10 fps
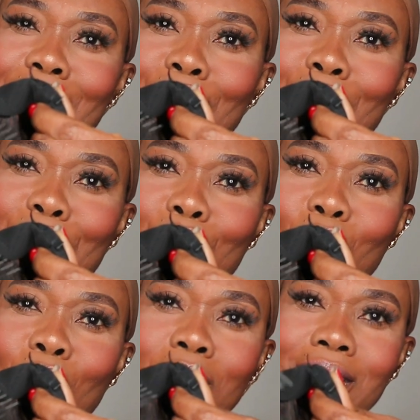if you
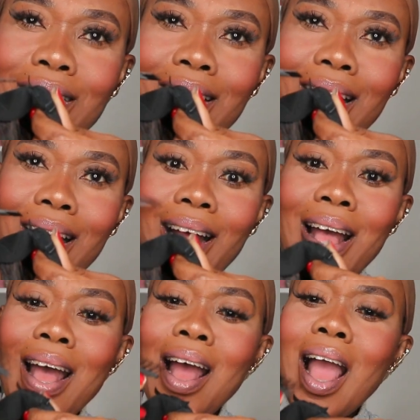want.
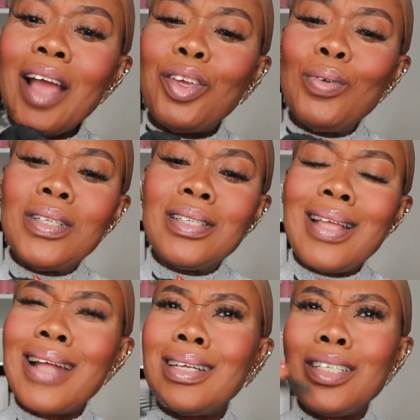How cute is
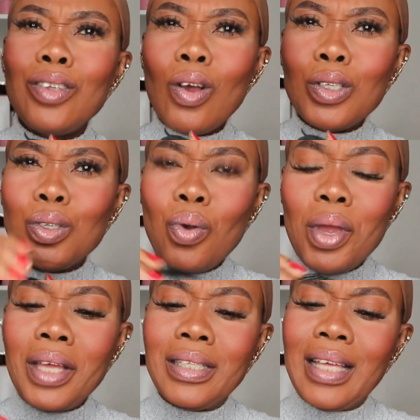that? They did not sew
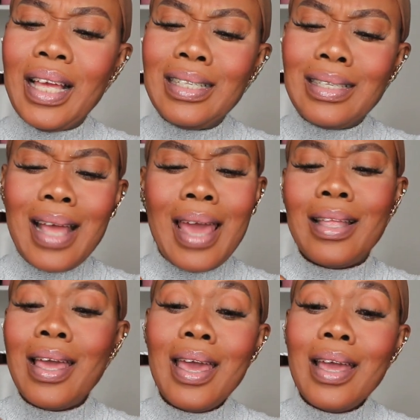it inside.
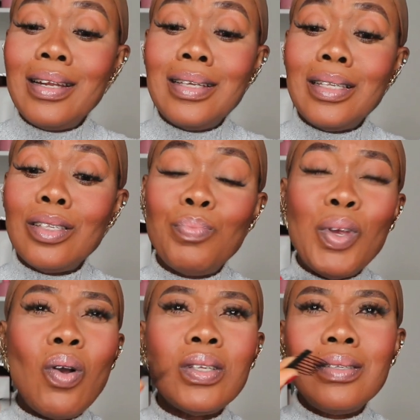This is
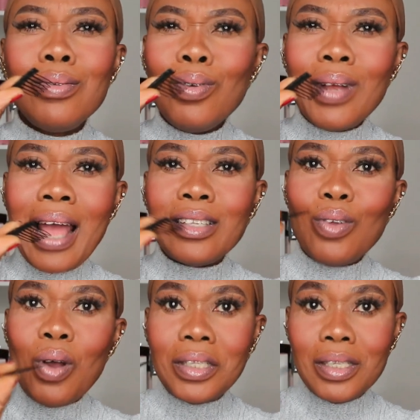because you guys
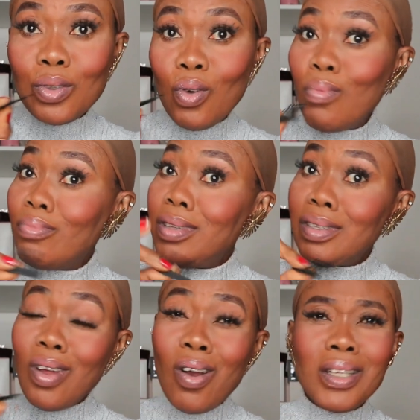know this comb, it's
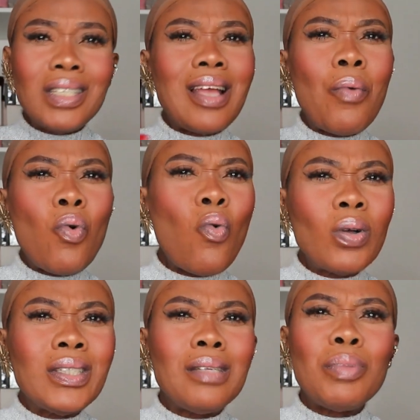not all the time we
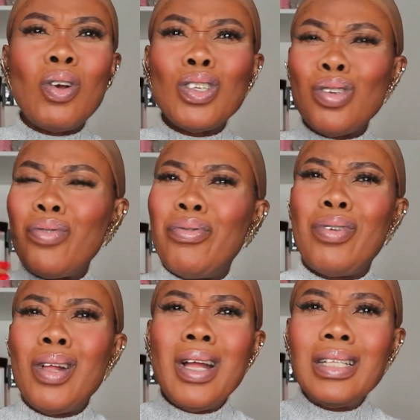want it because of
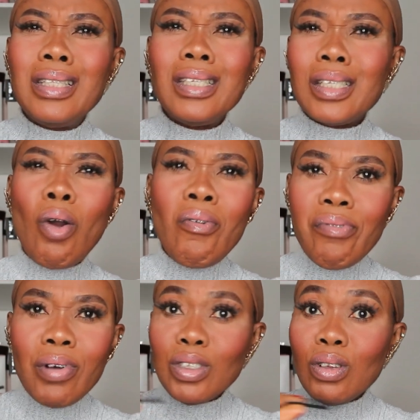
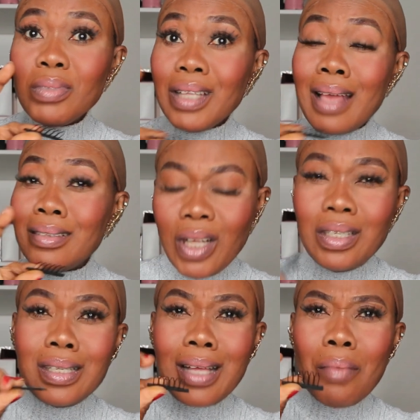discomfort. Sometimes
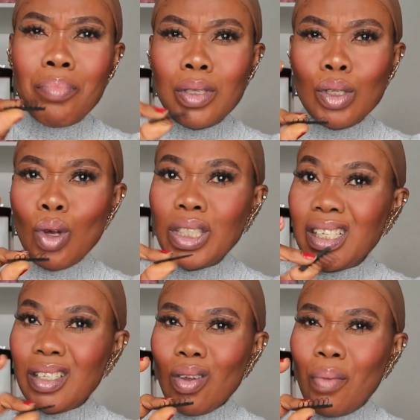this can be so
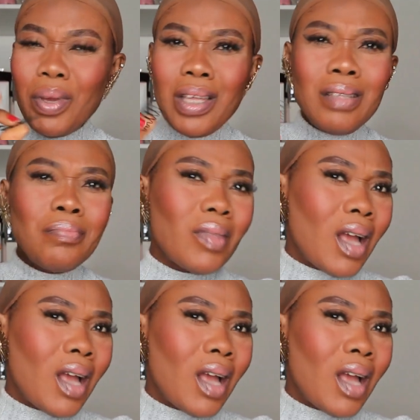disturbing.